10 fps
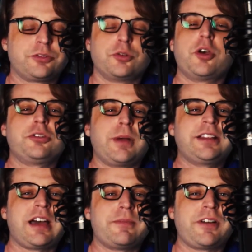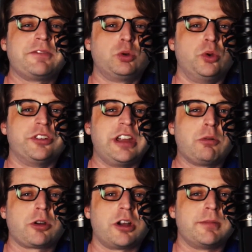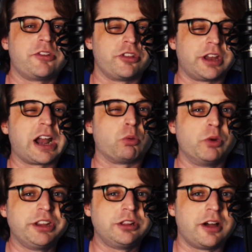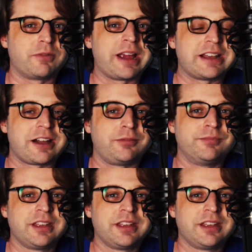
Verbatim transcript: So those are my top five tools in network automation that I really love right now.